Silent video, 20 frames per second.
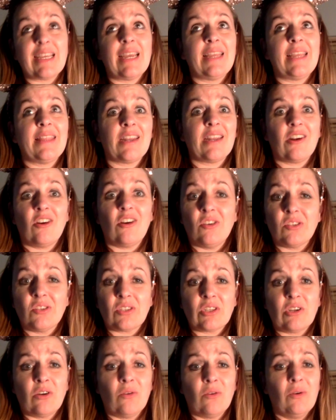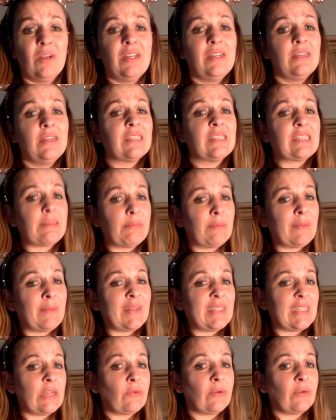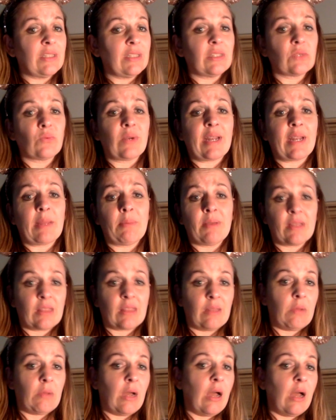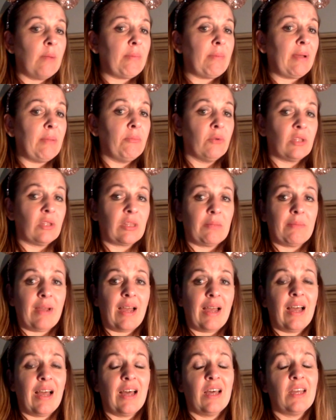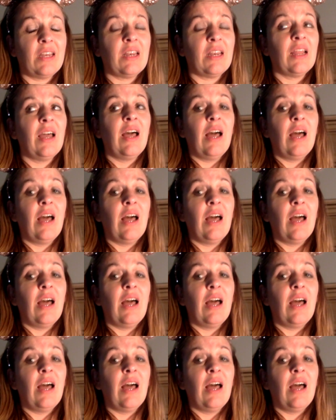And then also some of my sequins, when I picked them up, I put them on,